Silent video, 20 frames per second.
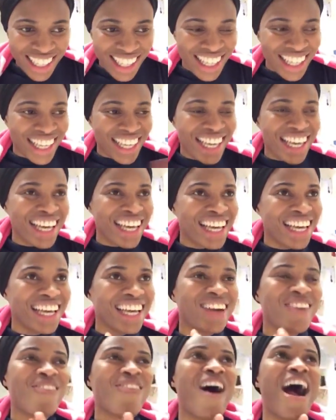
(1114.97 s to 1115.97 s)
Hey,
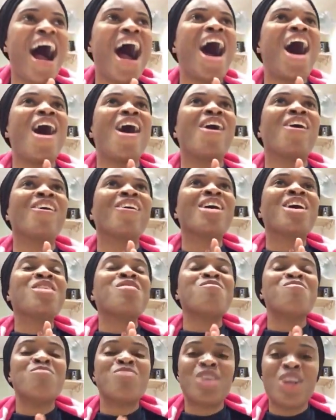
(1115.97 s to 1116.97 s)
hey, wow.
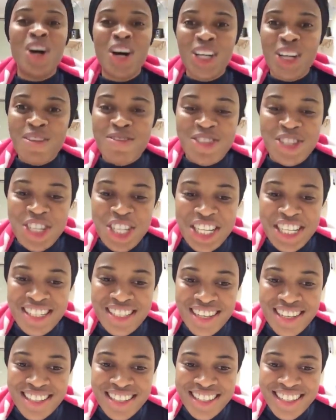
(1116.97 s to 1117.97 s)
Blood of
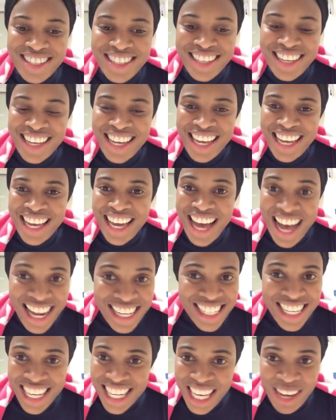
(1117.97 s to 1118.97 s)
Jesus.
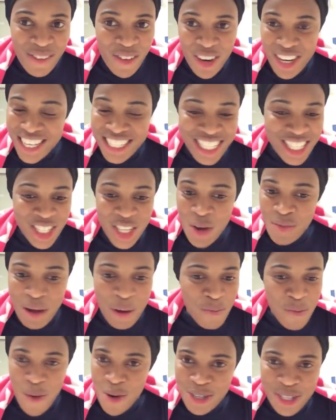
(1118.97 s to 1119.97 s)
this is not
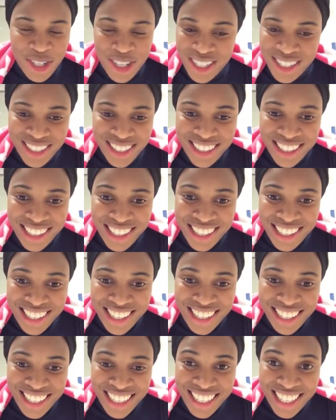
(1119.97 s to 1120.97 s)
my portion.
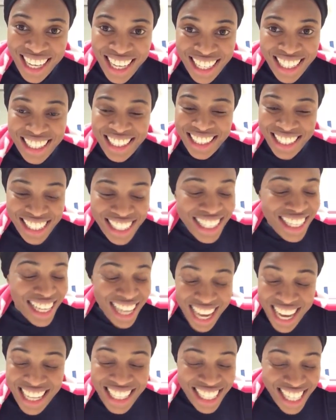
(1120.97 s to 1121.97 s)

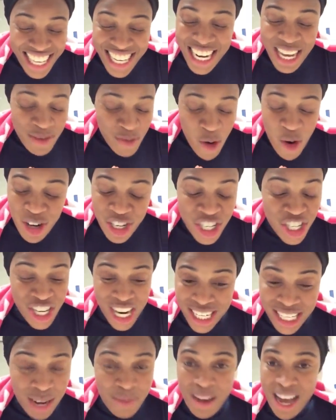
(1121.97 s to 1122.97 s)

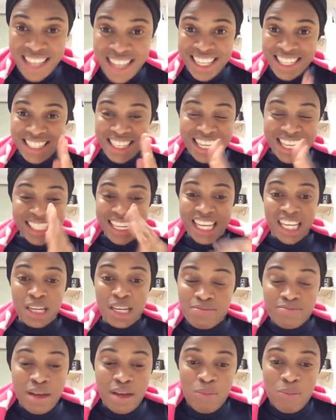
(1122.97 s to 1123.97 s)
I said, this
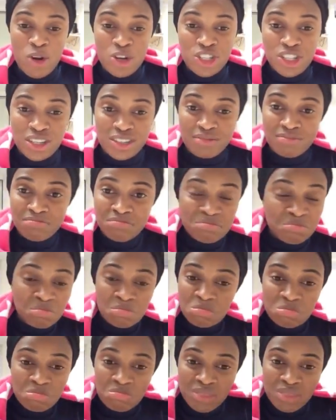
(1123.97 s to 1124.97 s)
cannot be my portion.
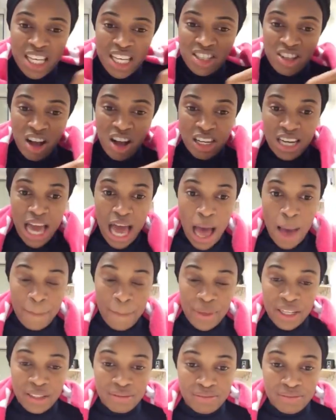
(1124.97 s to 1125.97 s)
It's not going to
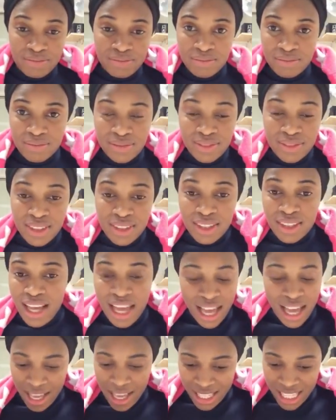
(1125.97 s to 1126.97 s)
happen
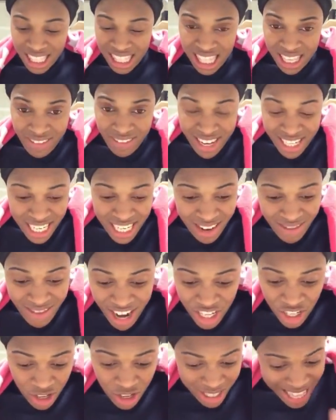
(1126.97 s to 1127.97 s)
three
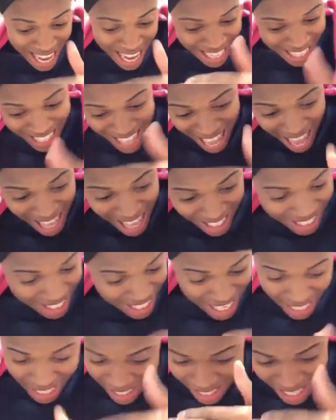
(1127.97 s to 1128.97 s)
generations like that
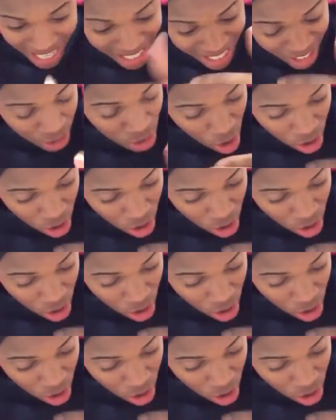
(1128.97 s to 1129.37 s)
it did